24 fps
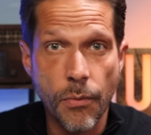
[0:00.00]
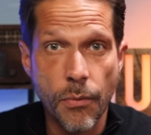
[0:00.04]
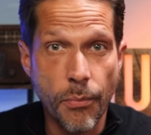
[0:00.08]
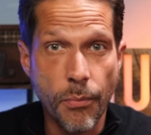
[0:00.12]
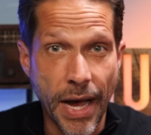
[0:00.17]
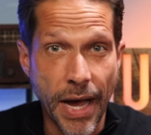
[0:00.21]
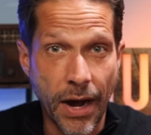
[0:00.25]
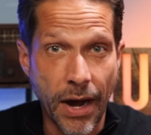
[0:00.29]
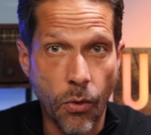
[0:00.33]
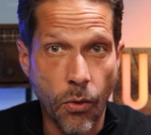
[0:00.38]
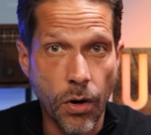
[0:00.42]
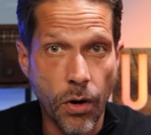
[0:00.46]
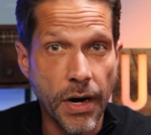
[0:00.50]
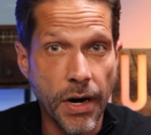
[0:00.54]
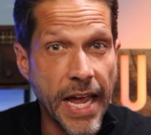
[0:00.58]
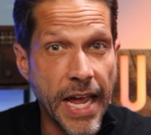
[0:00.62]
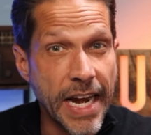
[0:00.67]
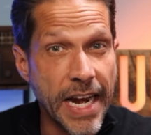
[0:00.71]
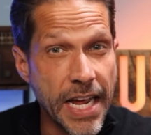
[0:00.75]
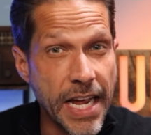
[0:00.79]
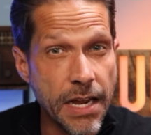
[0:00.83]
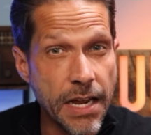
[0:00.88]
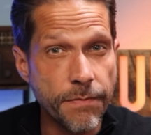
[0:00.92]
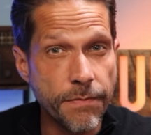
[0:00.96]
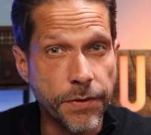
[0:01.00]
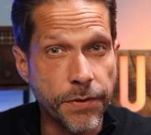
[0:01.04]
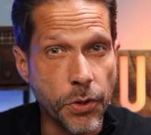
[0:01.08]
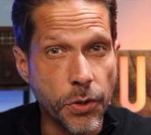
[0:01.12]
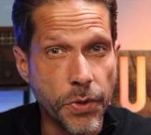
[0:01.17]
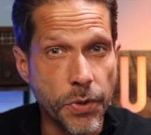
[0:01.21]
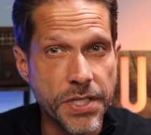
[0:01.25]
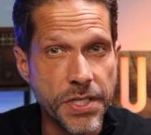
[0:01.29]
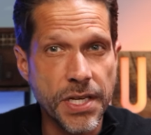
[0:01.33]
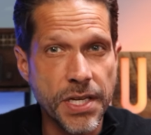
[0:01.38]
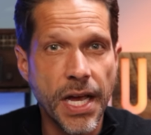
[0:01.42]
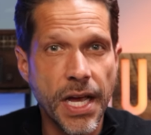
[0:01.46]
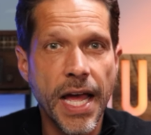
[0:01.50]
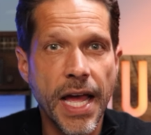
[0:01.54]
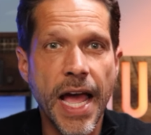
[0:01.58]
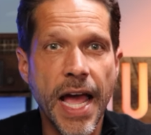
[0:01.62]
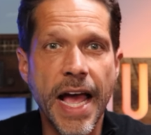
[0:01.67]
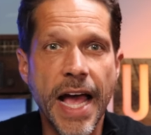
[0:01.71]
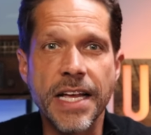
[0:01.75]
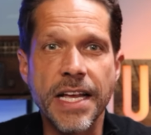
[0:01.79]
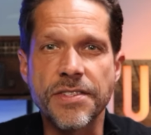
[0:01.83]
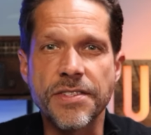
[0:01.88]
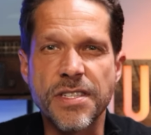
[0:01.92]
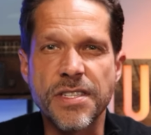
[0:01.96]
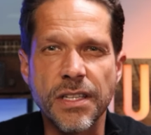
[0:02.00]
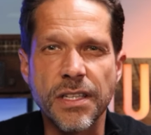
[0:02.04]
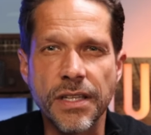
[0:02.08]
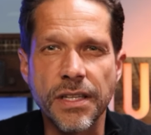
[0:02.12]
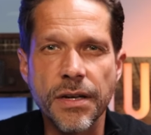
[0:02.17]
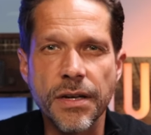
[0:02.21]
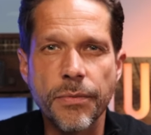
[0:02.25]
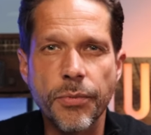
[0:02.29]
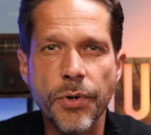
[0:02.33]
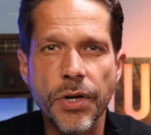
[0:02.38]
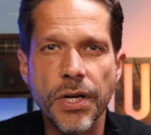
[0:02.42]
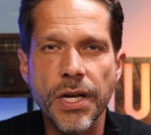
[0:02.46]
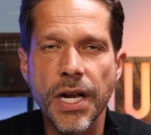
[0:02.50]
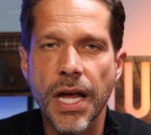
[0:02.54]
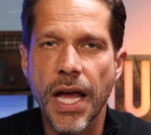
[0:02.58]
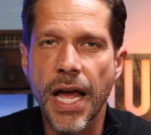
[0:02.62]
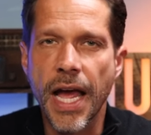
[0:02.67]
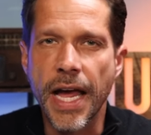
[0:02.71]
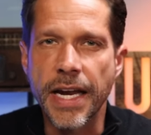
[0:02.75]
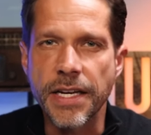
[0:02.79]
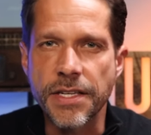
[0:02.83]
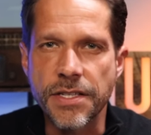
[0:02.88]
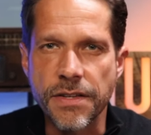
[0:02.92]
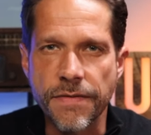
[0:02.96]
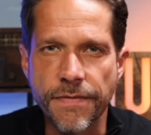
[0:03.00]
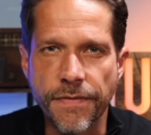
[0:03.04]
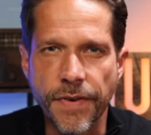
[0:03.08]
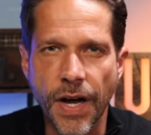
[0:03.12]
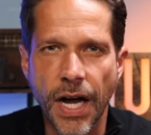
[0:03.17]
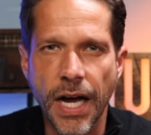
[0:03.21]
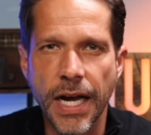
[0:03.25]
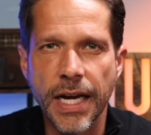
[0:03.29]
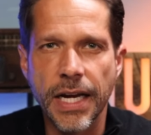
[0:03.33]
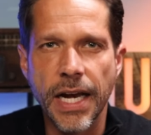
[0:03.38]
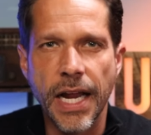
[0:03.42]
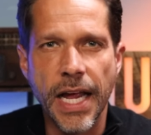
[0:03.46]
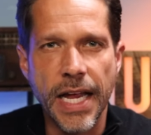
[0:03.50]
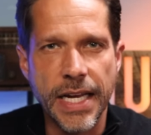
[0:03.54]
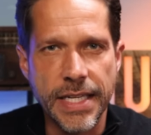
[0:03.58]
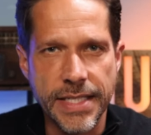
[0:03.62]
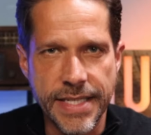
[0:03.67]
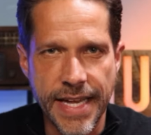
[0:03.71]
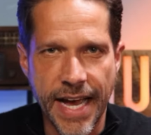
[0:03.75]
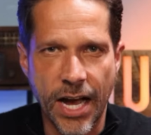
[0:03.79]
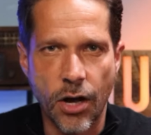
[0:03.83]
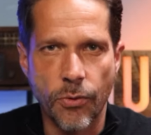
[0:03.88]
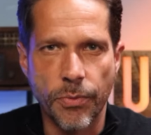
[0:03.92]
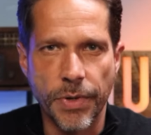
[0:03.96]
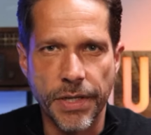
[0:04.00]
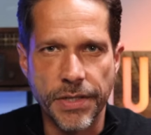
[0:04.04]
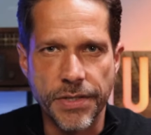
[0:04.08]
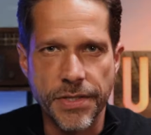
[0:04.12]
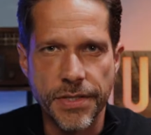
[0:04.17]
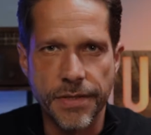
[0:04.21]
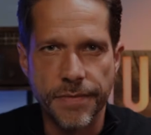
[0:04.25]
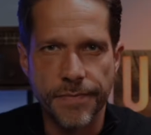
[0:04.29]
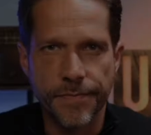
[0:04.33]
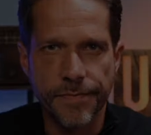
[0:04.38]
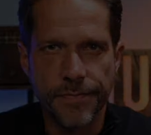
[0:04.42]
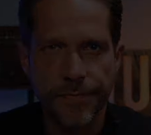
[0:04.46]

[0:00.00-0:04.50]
power, and influence as deliberate and divine endowments.